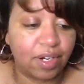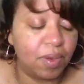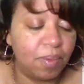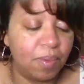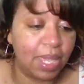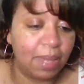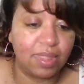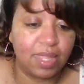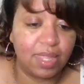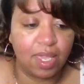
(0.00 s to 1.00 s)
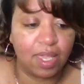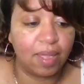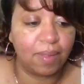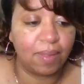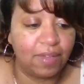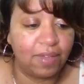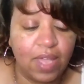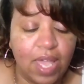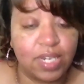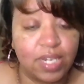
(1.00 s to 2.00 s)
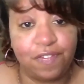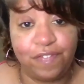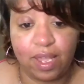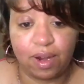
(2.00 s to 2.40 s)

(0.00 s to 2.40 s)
maybe they um, they've had an affair